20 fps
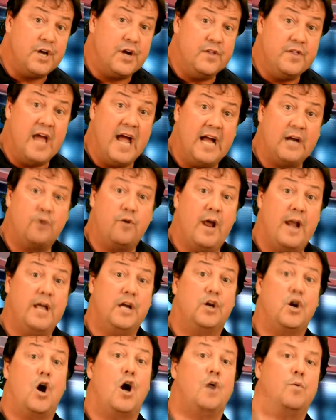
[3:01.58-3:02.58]
on that
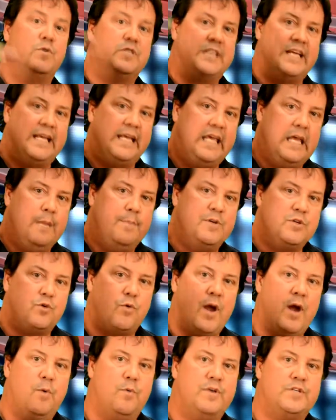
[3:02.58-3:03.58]
credit card was going to keep his
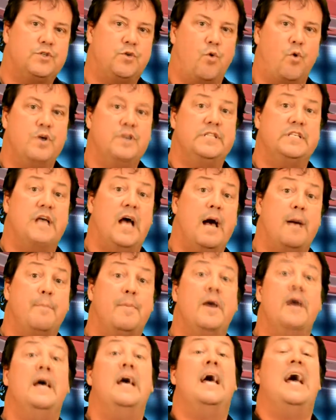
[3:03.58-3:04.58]
credit risk scores
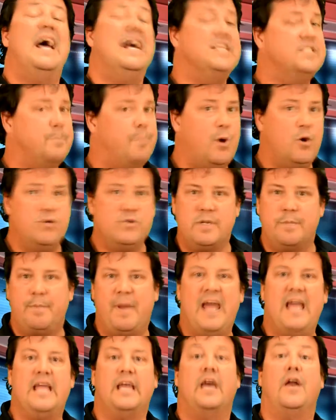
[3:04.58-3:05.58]
up, as opposed to
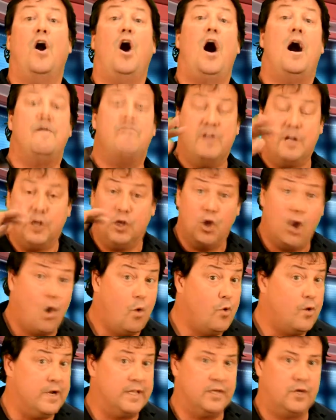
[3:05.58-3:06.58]
paying it off and
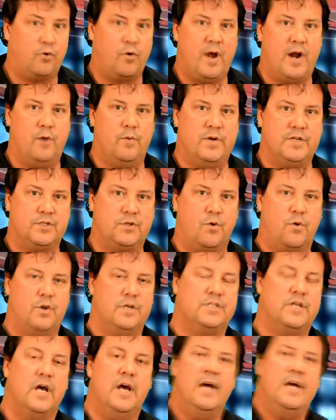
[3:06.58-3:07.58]
lowering the credit risk
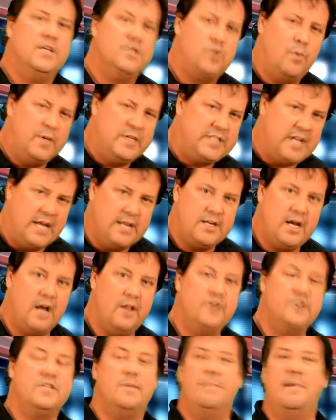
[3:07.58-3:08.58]
scores. So with
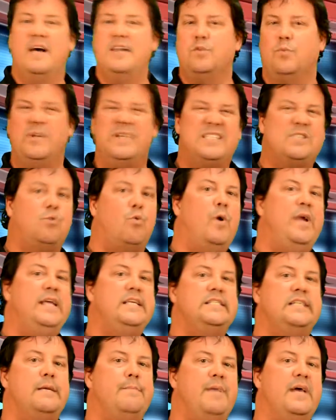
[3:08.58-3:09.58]
$10 a month, we
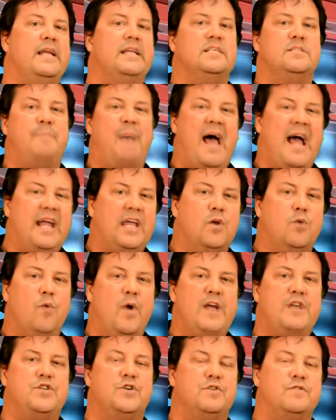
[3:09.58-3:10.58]
squeezed him in. His back-end
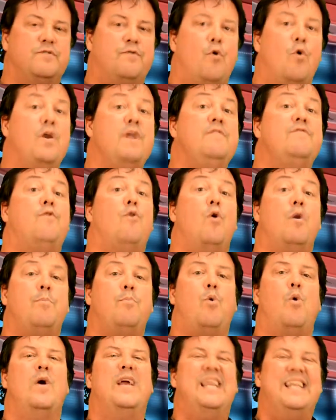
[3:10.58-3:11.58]
ratio is
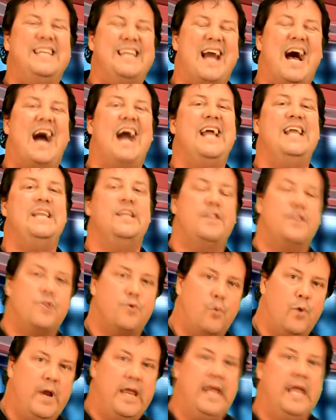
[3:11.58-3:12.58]

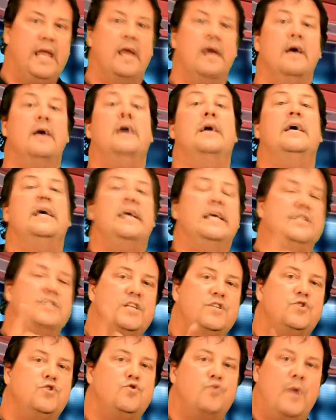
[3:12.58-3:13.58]
44.93. His
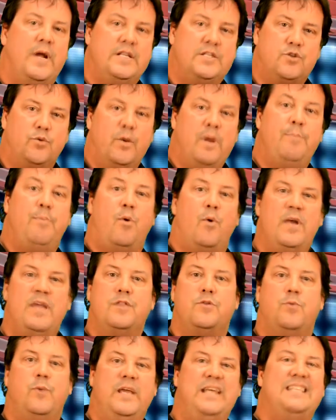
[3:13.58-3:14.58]
interest rate's
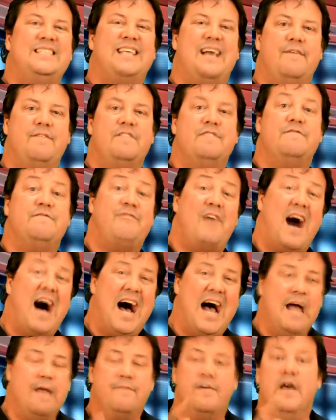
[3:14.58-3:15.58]

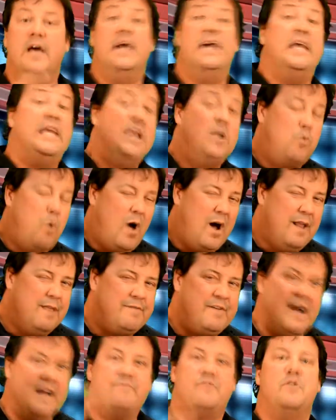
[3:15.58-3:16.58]
3.375. He
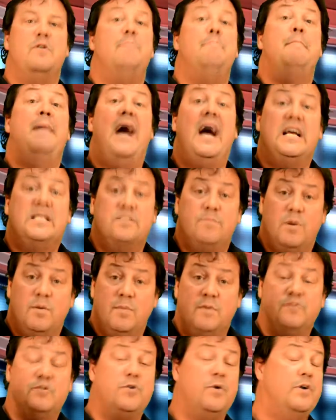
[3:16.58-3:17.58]
qualified for a maximum
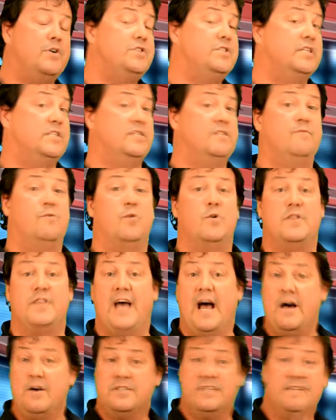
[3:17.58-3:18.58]
of
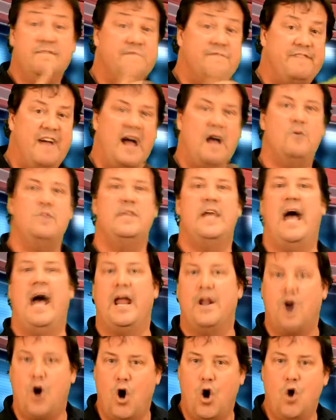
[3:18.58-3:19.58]
$264,000, found
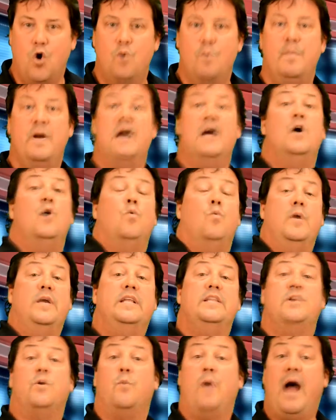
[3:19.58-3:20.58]
that home. We
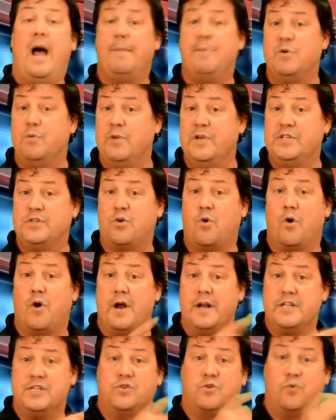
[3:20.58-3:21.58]
did the rapid rescore
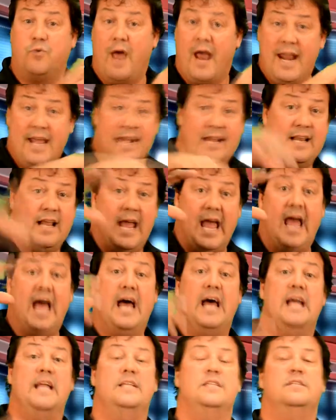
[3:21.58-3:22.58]
on his credit,
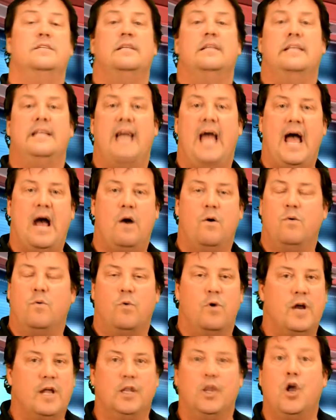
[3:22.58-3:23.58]
and now
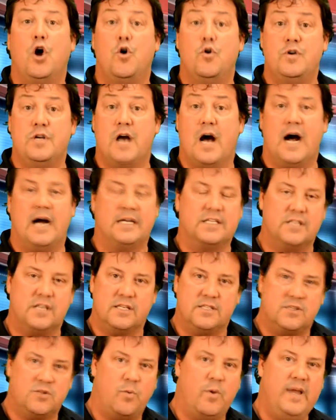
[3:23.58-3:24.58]
we're at Loan Docs,
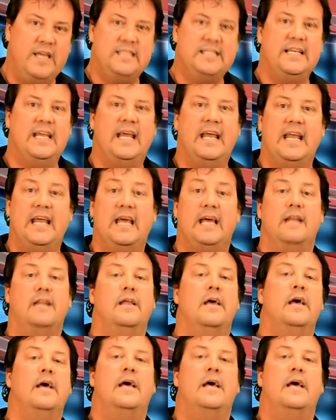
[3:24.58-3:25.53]
squeezing it in,